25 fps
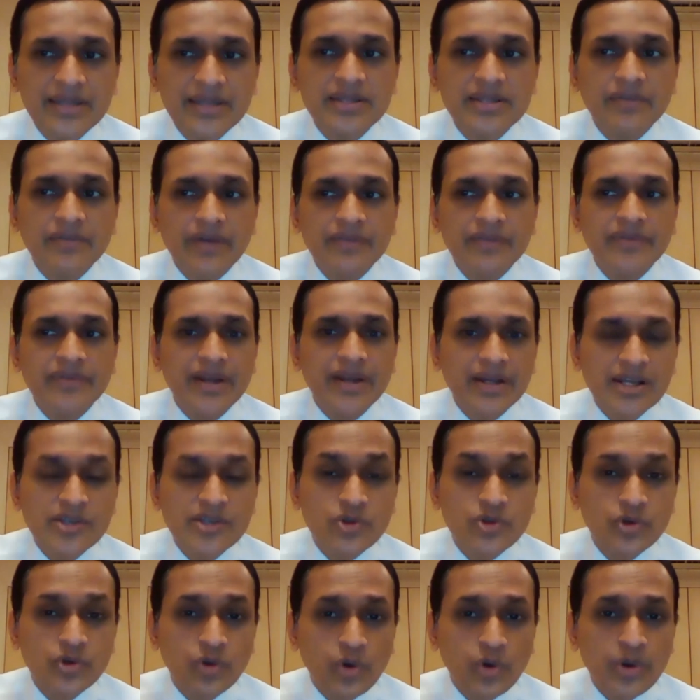the one where at
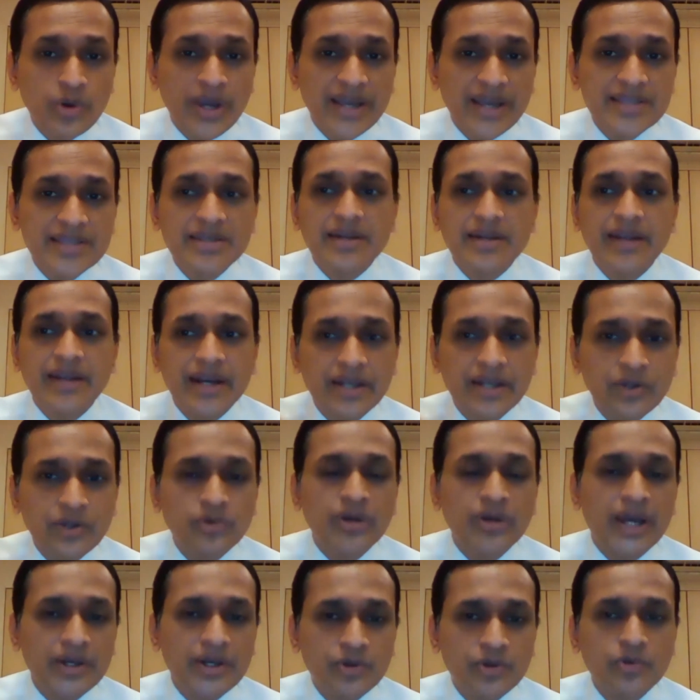least you know your eyes are red
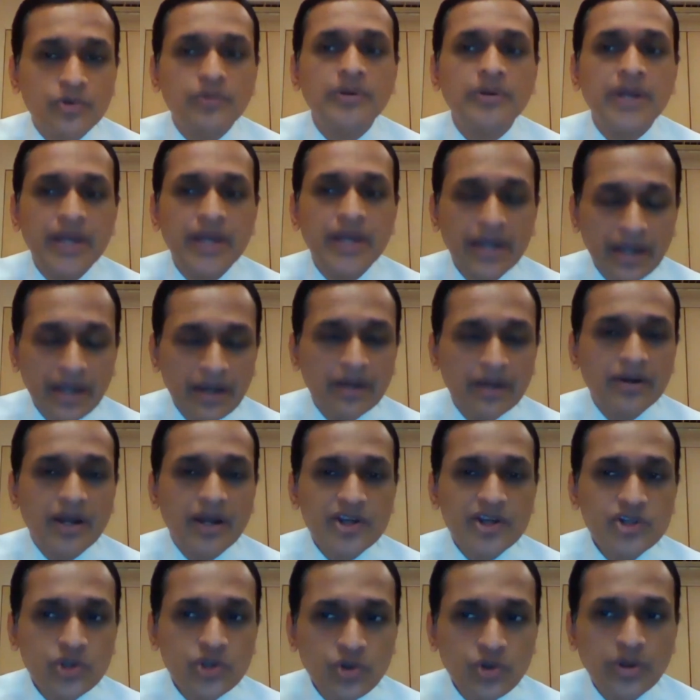and you
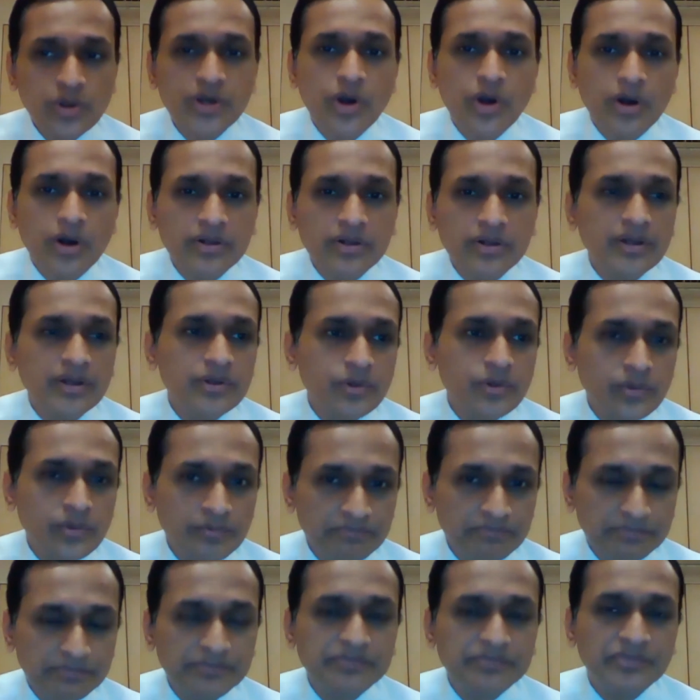rush to a doctor.
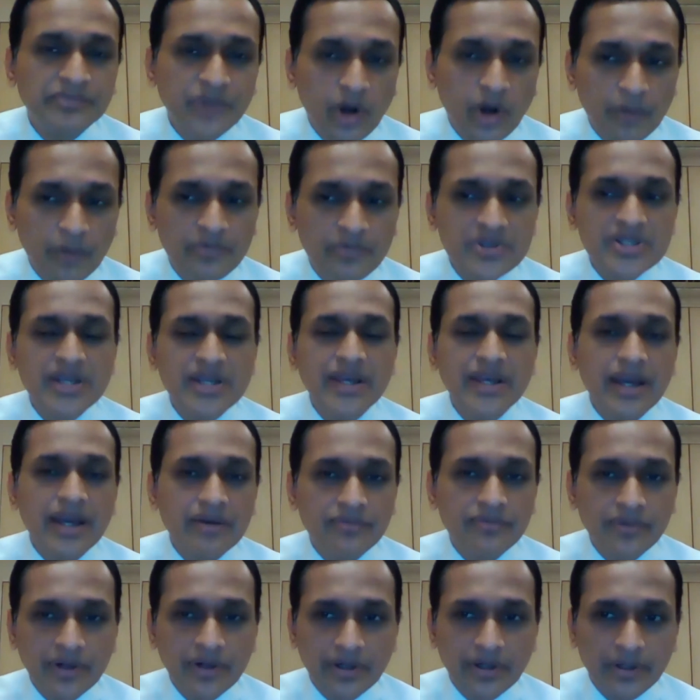You obviously
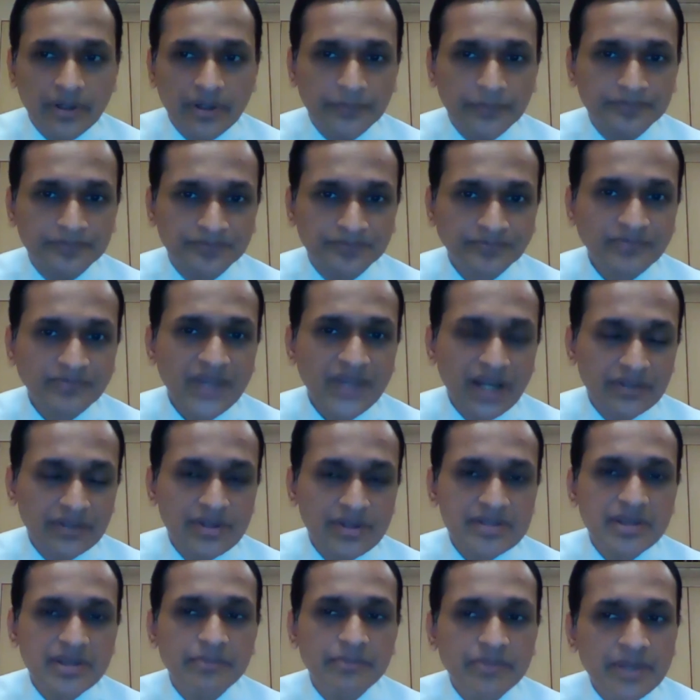have
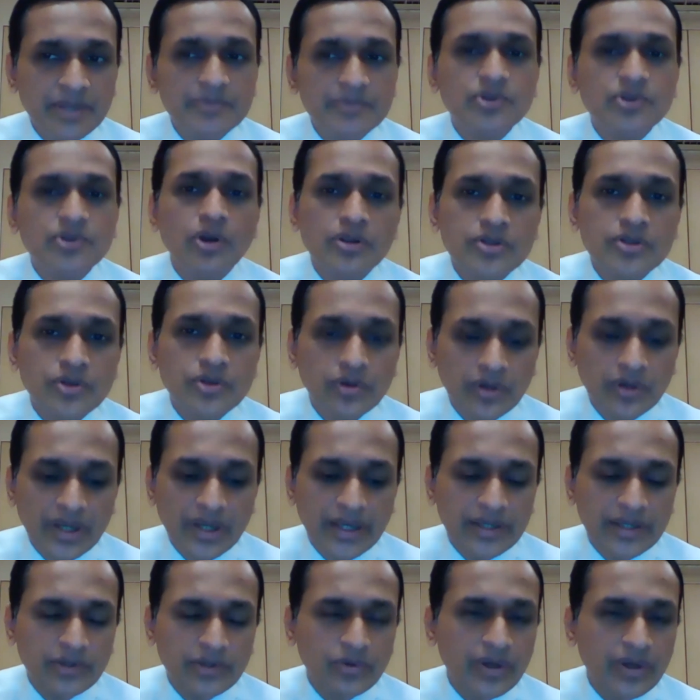other symptoms also,
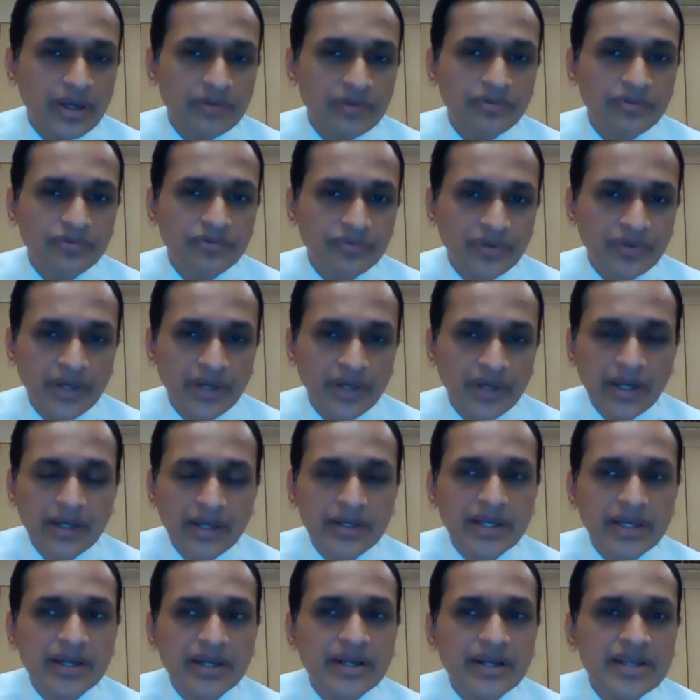like you have
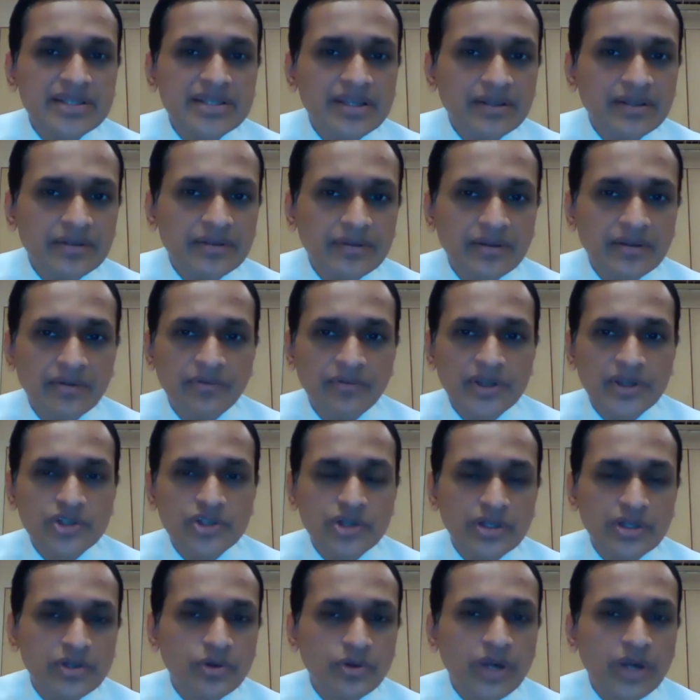decrease in
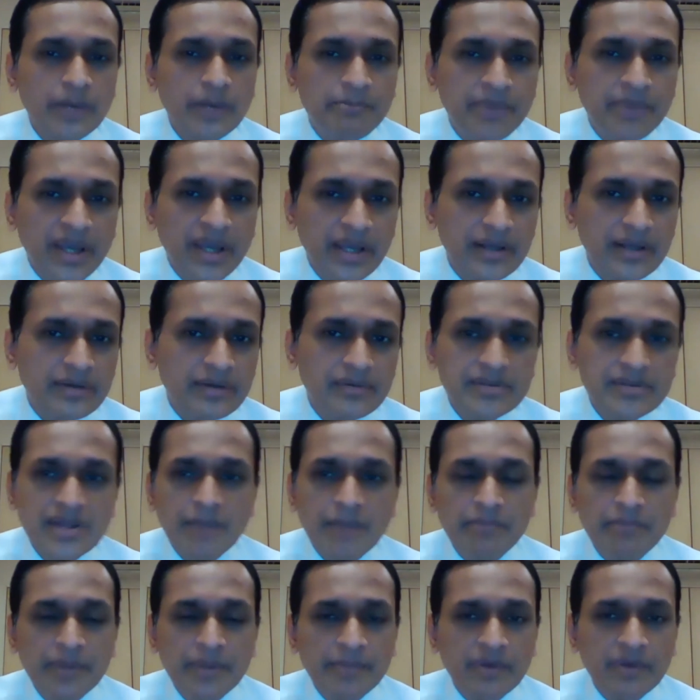vision, you get pain,
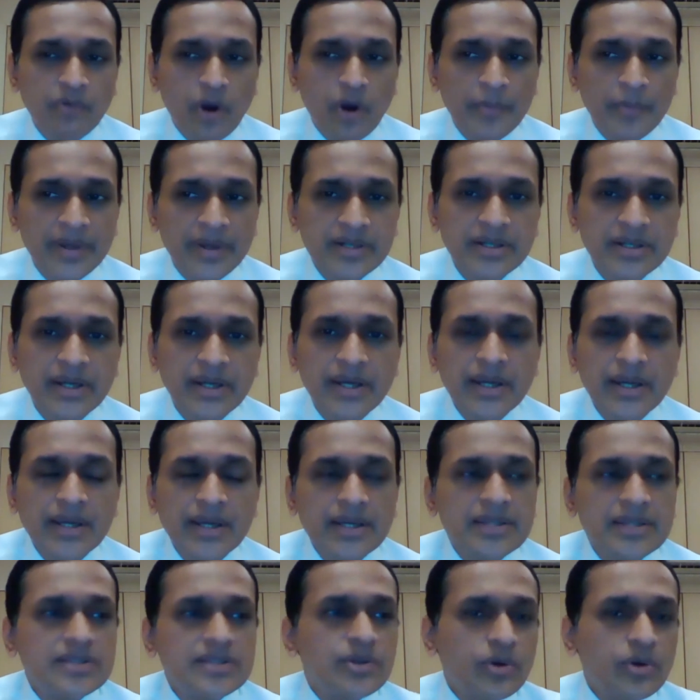some people vomit.
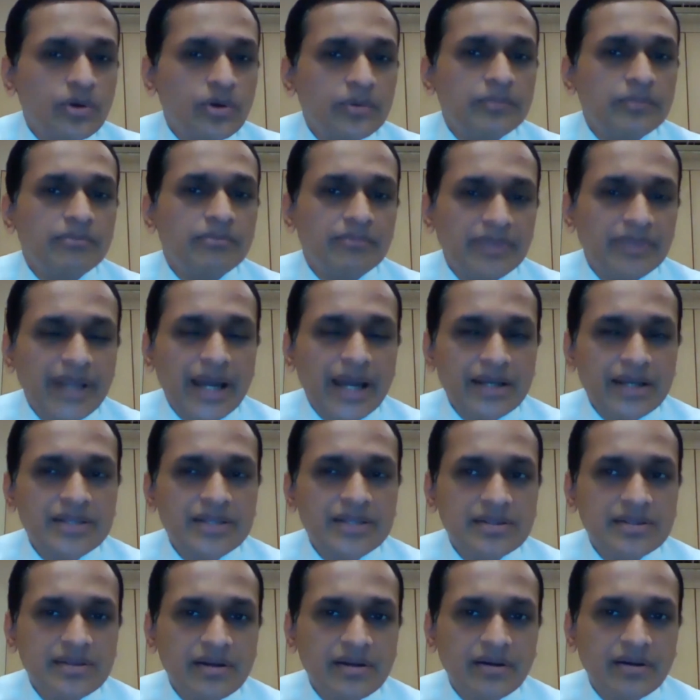So
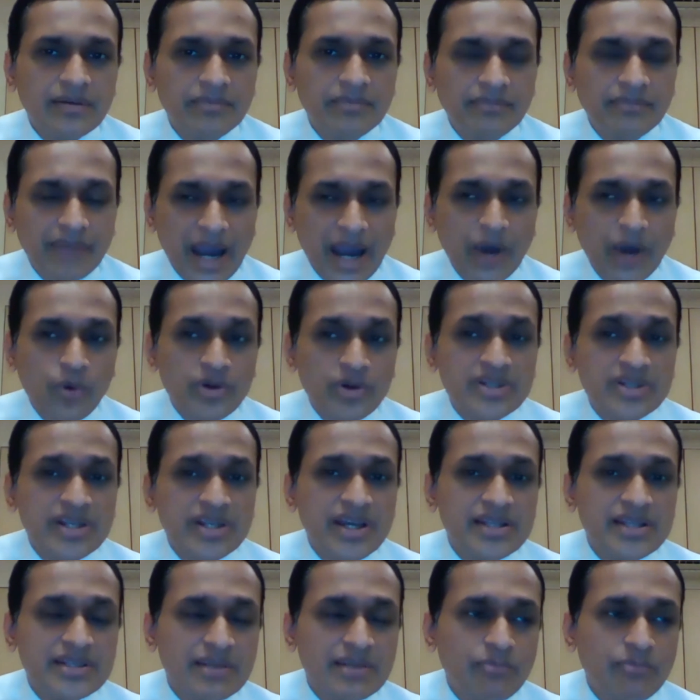that's, I would say
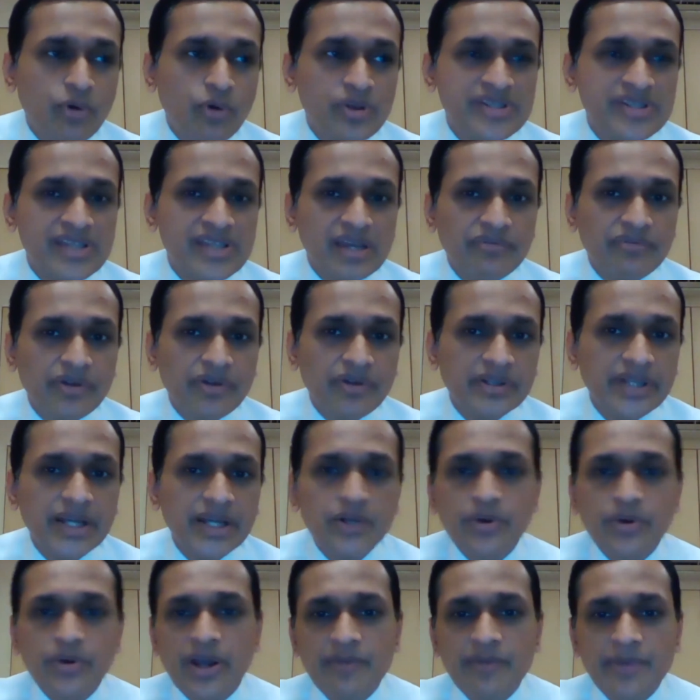it's a more safer thing
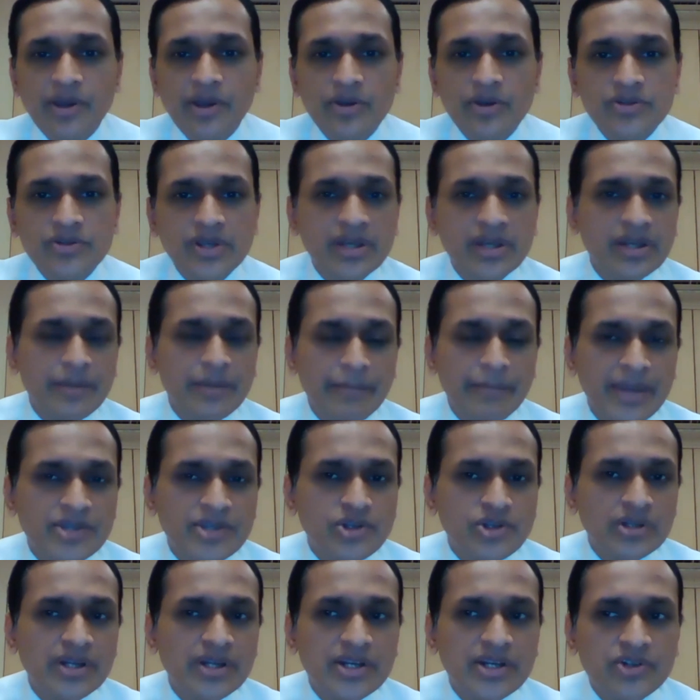to have, because you can
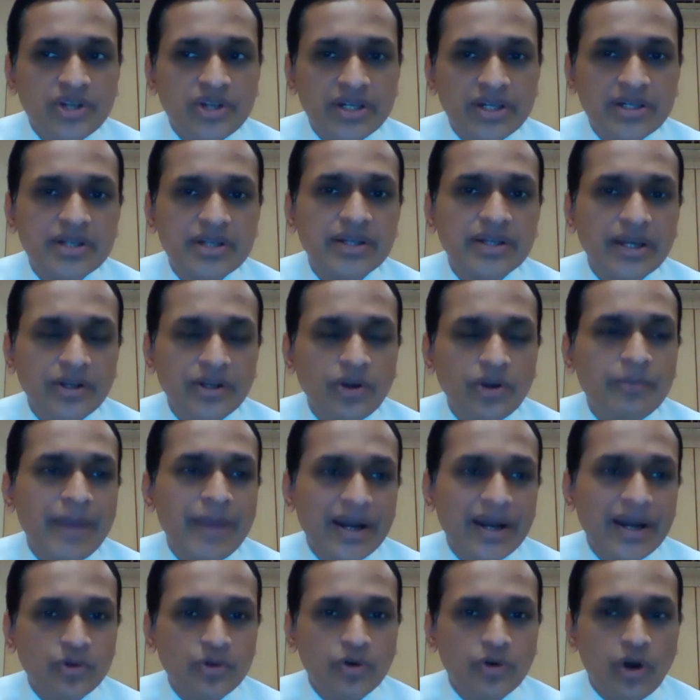immediately treat it and you're
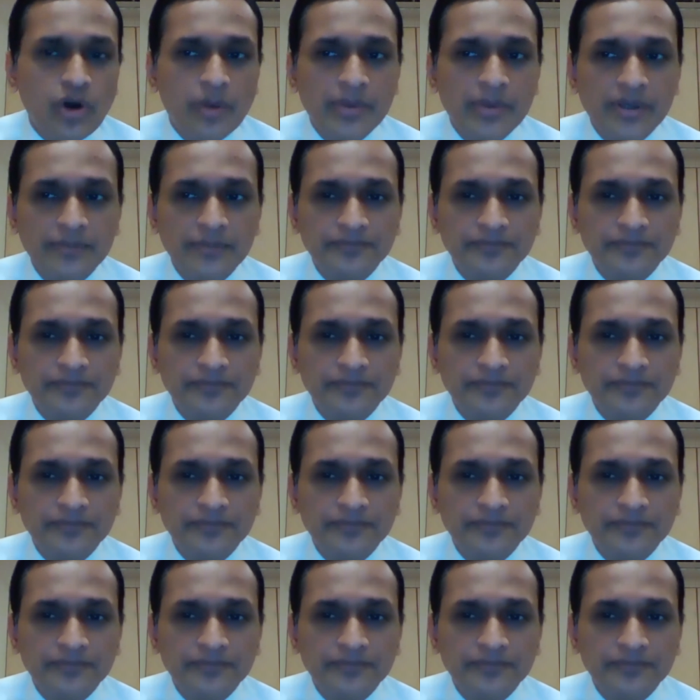back to normal.